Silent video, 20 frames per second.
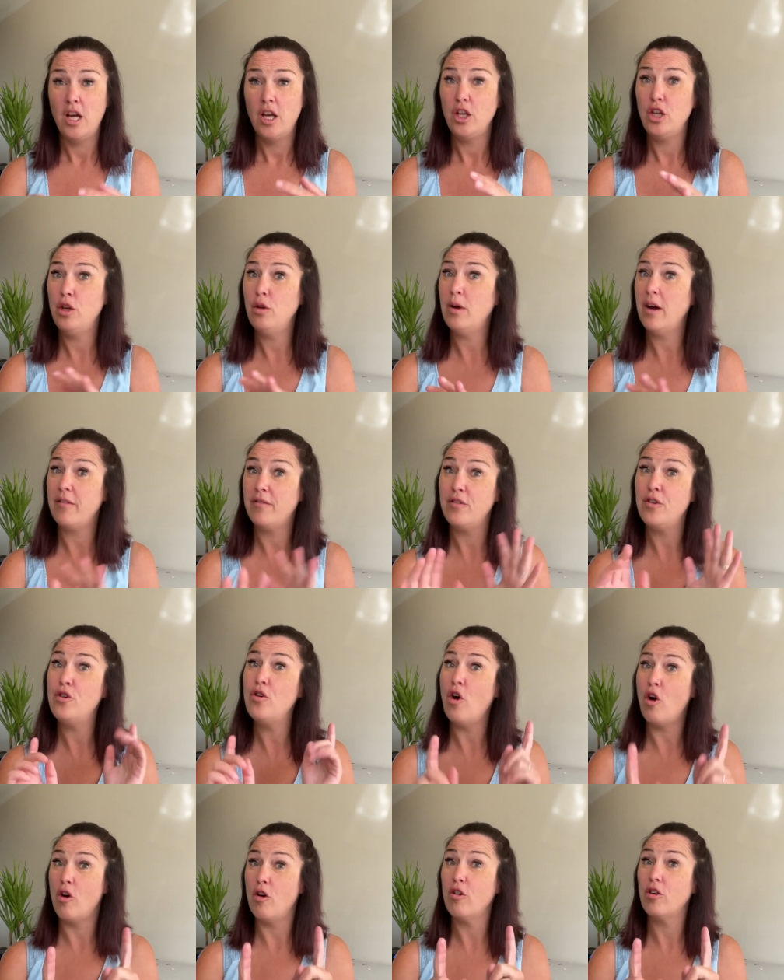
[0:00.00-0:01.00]
You have
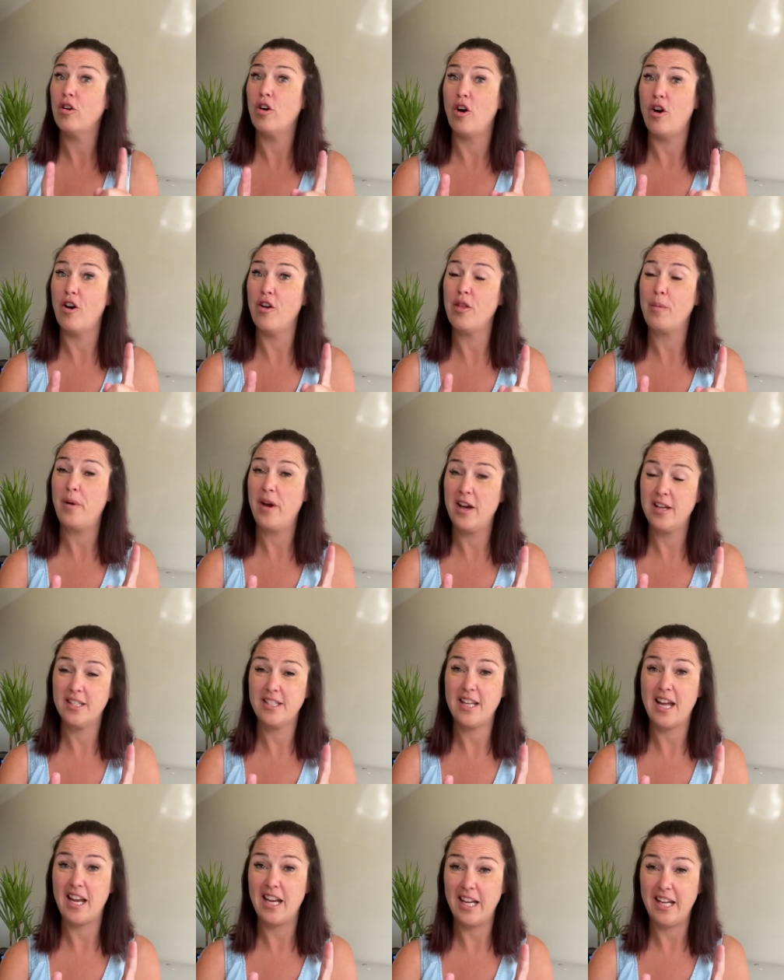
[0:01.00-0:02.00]
not got the
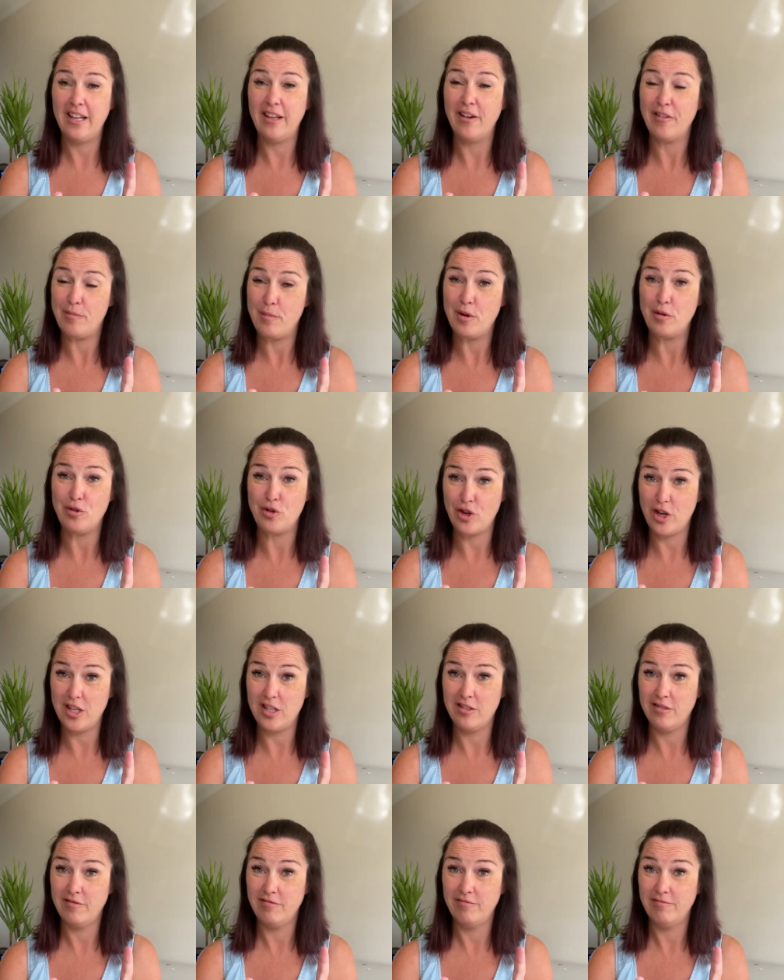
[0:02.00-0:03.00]
personality of Mildred.
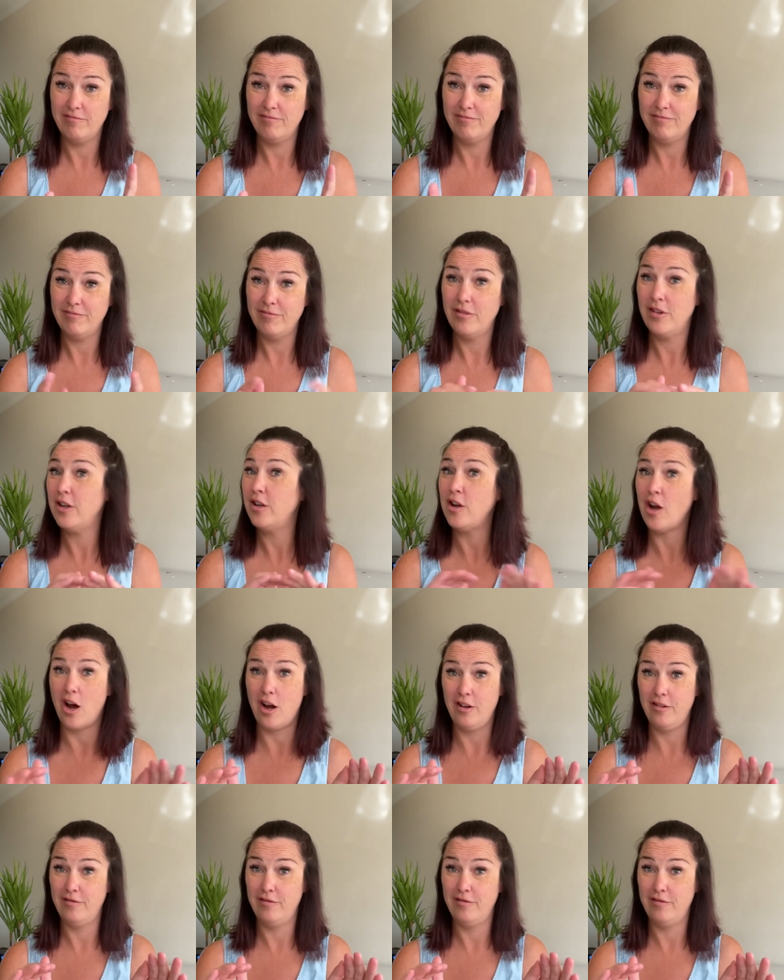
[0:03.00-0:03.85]
No,